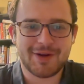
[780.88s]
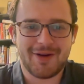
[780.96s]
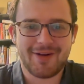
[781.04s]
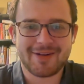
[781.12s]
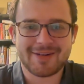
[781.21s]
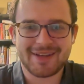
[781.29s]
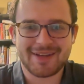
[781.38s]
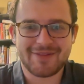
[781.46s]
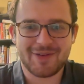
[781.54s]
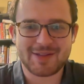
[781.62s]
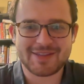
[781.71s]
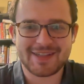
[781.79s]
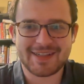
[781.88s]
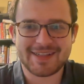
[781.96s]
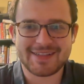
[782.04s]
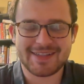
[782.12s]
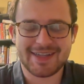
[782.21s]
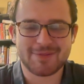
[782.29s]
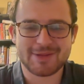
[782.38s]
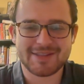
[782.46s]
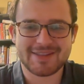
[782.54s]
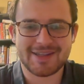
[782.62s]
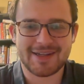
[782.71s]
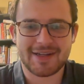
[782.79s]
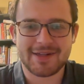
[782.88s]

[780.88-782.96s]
call, and the first thing he said was,